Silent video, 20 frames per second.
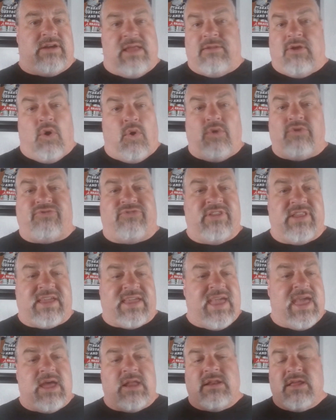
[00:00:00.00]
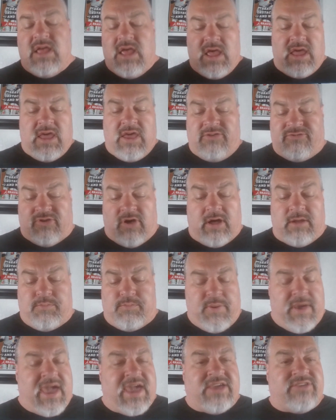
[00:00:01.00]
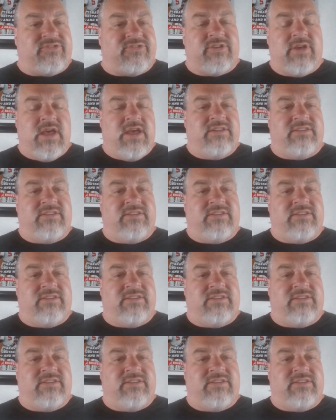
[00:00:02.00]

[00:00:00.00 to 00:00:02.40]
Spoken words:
And Olson, again, is on pace